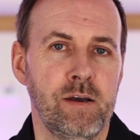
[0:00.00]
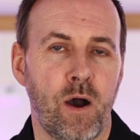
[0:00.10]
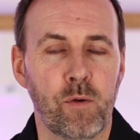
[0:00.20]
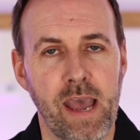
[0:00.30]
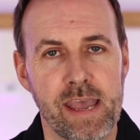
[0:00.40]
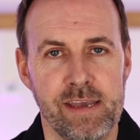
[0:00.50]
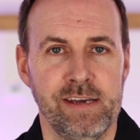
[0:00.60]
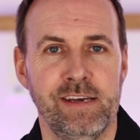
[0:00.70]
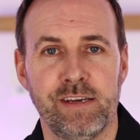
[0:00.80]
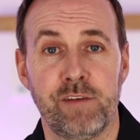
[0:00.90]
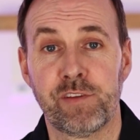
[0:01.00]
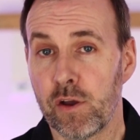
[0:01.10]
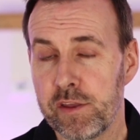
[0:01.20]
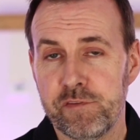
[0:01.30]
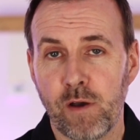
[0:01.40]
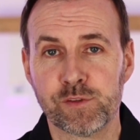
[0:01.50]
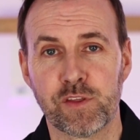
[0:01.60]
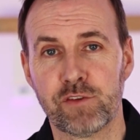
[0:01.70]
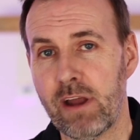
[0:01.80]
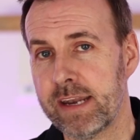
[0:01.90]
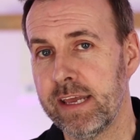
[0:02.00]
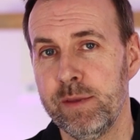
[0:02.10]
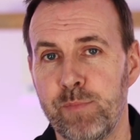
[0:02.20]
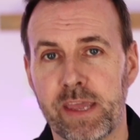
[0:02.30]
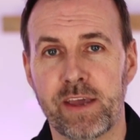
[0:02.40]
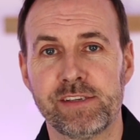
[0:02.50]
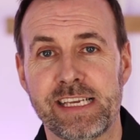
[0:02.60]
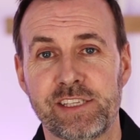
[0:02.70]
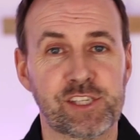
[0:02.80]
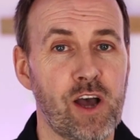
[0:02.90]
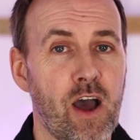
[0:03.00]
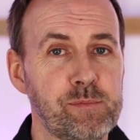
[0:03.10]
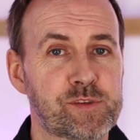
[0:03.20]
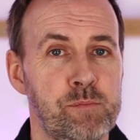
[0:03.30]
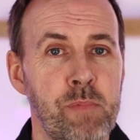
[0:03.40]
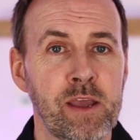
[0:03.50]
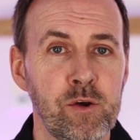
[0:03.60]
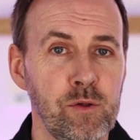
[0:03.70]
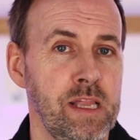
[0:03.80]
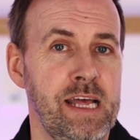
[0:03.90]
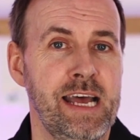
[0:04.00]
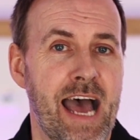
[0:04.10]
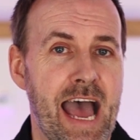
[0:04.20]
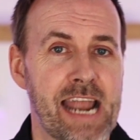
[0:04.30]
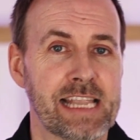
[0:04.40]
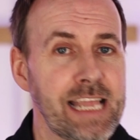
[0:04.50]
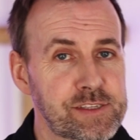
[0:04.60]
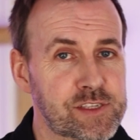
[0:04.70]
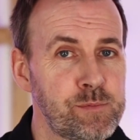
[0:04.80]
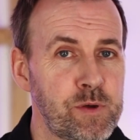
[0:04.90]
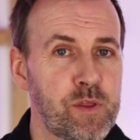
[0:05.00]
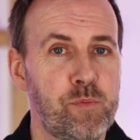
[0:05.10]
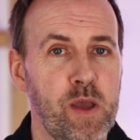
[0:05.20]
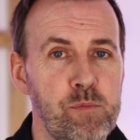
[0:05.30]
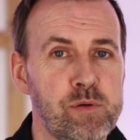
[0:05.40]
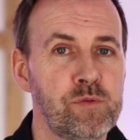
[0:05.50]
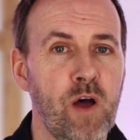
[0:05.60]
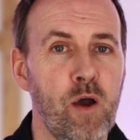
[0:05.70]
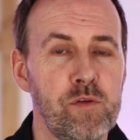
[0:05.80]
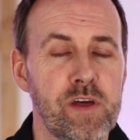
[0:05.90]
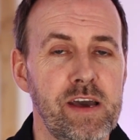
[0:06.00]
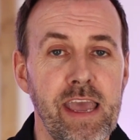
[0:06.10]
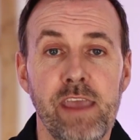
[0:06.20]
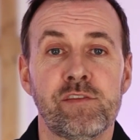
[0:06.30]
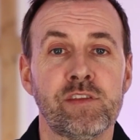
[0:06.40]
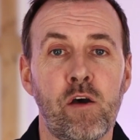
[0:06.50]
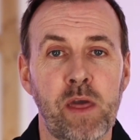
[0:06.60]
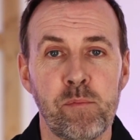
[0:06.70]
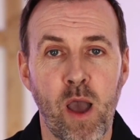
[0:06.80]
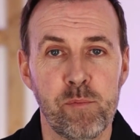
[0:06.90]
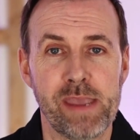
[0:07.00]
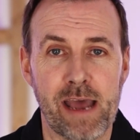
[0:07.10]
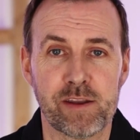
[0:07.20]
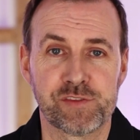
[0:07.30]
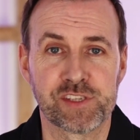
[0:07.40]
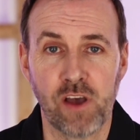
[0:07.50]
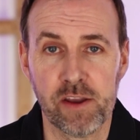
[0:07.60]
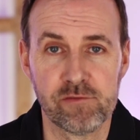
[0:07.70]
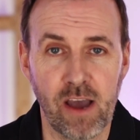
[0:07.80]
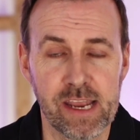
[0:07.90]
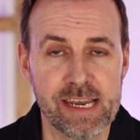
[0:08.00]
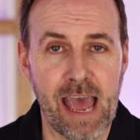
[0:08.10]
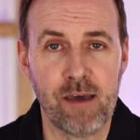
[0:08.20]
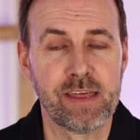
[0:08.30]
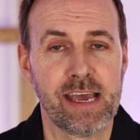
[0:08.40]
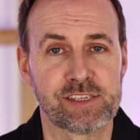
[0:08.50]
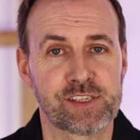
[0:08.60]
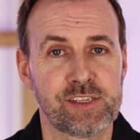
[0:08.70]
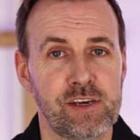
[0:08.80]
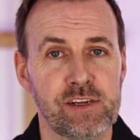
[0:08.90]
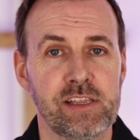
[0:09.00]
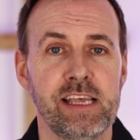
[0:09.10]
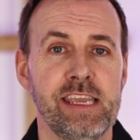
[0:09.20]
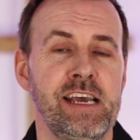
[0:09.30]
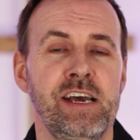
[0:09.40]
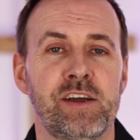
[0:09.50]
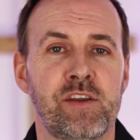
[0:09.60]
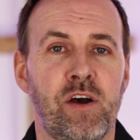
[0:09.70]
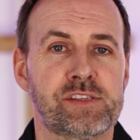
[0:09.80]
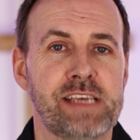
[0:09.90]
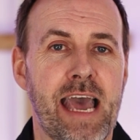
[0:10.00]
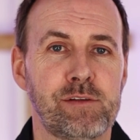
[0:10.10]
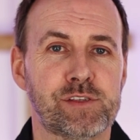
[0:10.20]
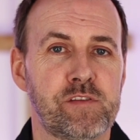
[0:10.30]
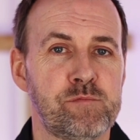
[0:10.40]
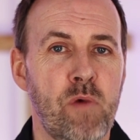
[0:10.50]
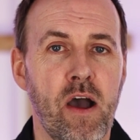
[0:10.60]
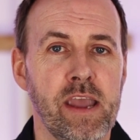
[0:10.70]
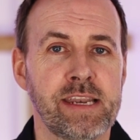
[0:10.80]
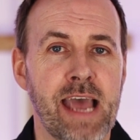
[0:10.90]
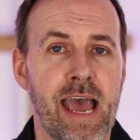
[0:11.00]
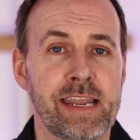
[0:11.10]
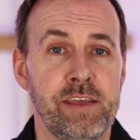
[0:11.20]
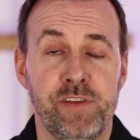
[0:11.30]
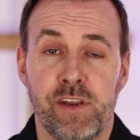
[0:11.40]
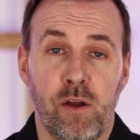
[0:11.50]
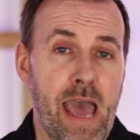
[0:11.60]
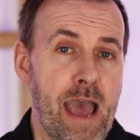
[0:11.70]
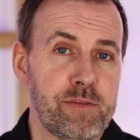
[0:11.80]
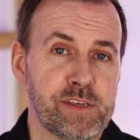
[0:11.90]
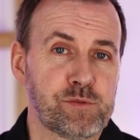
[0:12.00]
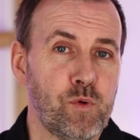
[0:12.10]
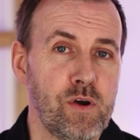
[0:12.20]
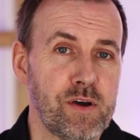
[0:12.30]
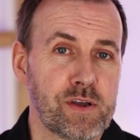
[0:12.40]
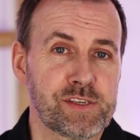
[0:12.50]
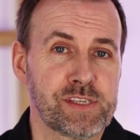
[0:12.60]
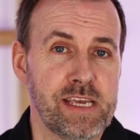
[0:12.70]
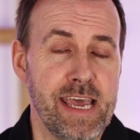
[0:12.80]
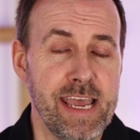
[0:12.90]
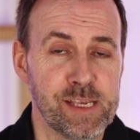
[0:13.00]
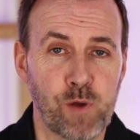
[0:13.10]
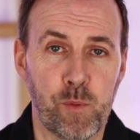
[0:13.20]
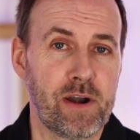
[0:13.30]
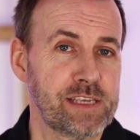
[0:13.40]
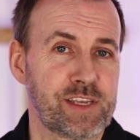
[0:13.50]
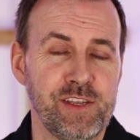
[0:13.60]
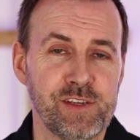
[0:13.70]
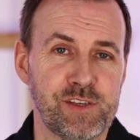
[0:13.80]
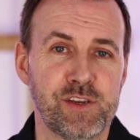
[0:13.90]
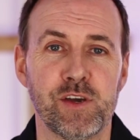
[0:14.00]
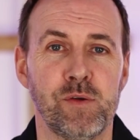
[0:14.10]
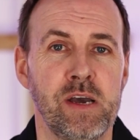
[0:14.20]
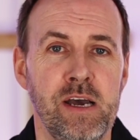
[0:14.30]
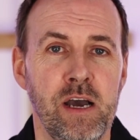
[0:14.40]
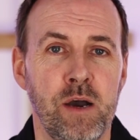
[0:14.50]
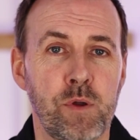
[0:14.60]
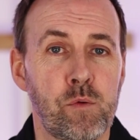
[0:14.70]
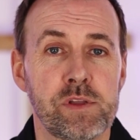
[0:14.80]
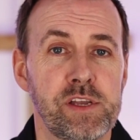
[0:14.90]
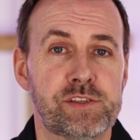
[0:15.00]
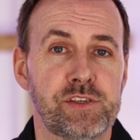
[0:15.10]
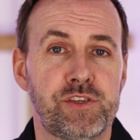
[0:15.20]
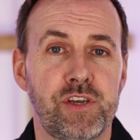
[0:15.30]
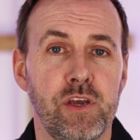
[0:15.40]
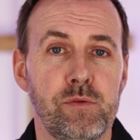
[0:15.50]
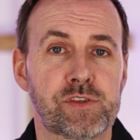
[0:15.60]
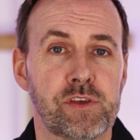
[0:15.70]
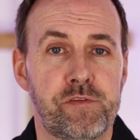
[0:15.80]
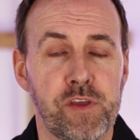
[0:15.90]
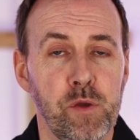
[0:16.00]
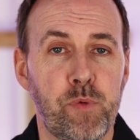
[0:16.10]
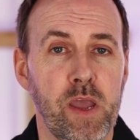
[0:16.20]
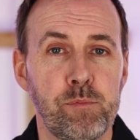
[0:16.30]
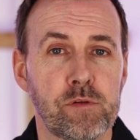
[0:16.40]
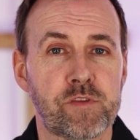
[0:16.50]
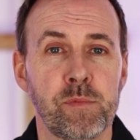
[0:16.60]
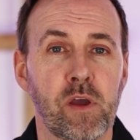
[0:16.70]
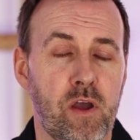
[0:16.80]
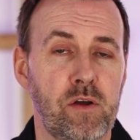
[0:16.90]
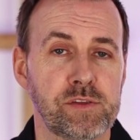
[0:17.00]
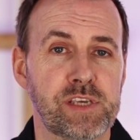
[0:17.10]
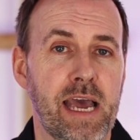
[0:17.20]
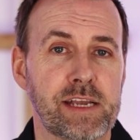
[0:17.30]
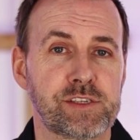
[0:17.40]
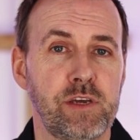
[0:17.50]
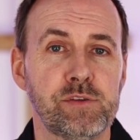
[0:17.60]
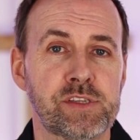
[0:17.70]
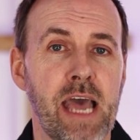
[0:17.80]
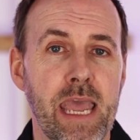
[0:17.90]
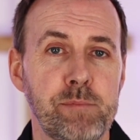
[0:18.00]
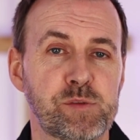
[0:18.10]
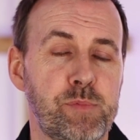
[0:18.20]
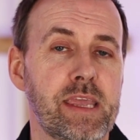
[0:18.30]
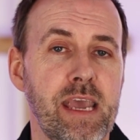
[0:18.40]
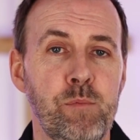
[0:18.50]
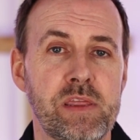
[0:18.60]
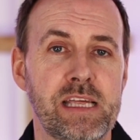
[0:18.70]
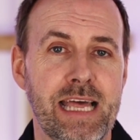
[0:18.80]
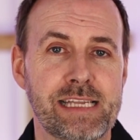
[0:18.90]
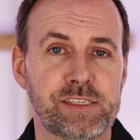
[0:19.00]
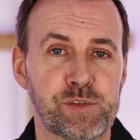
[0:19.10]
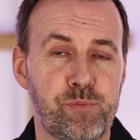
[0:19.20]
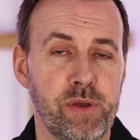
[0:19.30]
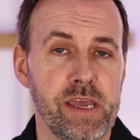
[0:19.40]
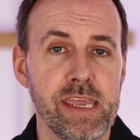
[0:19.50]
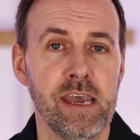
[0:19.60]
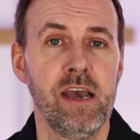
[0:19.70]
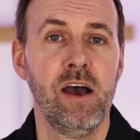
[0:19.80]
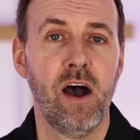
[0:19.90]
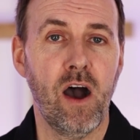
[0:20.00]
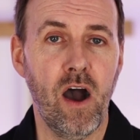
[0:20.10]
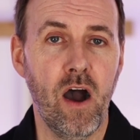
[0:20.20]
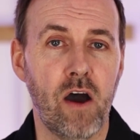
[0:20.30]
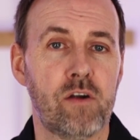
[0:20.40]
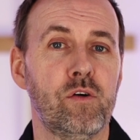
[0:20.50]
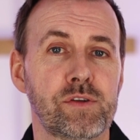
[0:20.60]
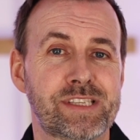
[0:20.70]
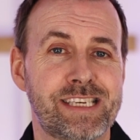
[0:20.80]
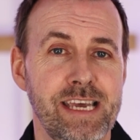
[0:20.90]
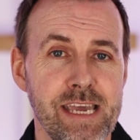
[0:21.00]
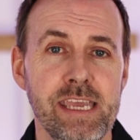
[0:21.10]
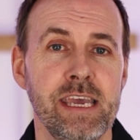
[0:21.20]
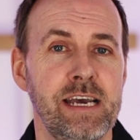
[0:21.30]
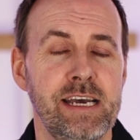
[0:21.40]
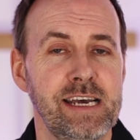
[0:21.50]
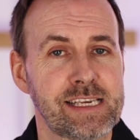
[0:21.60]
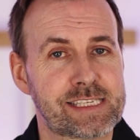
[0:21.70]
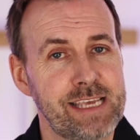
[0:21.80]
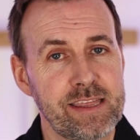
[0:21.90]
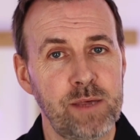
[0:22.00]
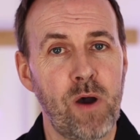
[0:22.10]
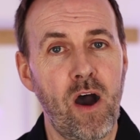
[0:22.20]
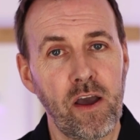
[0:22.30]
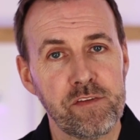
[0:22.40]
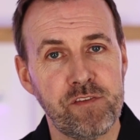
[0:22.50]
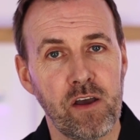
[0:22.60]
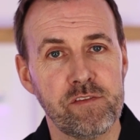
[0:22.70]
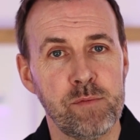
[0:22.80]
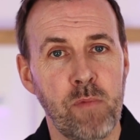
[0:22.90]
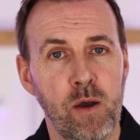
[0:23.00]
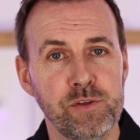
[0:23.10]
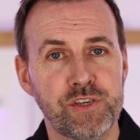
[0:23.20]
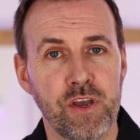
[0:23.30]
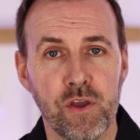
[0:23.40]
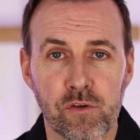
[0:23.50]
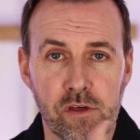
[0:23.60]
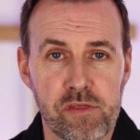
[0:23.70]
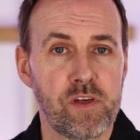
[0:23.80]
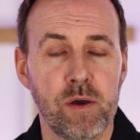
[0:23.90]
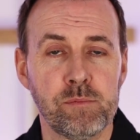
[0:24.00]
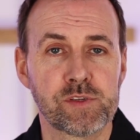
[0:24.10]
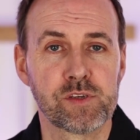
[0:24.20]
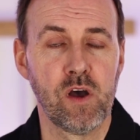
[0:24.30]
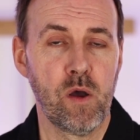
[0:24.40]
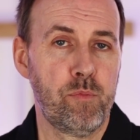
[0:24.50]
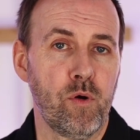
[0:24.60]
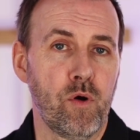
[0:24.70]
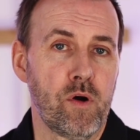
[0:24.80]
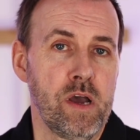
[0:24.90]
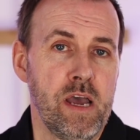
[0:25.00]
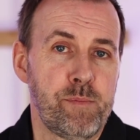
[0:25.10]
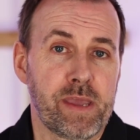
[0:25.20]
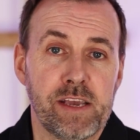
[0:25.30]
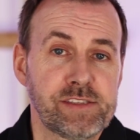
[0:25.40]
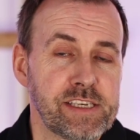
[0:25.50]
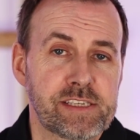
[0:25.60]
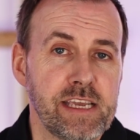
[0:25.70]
Okay, have you got your phones at the ready? Because it's time to mingle and let some other people know that even though they might be out of sight right now, they are certainly not out of mind. And if you don't know how this works, here's what we're asking you to do. We want you to choose a few people from your contacts whose names begin with the letters P, R, or T. Send them a high five emoji or a thumbs up, or because it's